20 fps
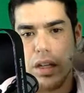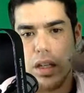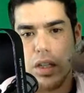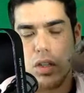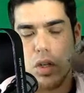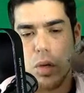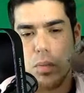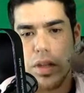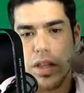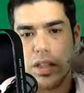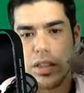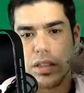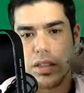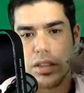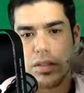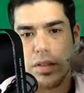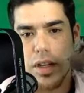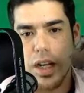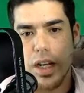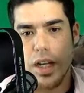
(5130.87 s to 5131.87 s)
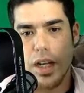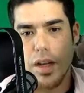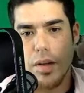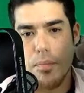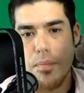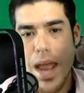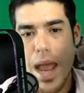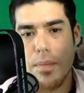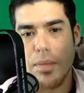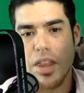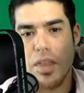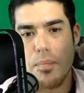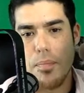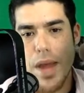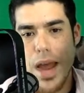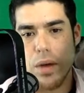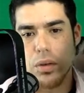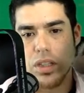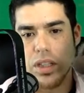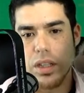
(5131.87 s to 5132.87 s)
He told me this is Mammoth
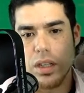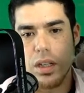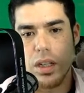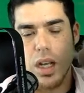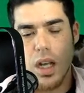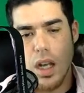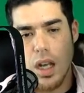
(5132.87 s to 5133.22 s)
Mountain,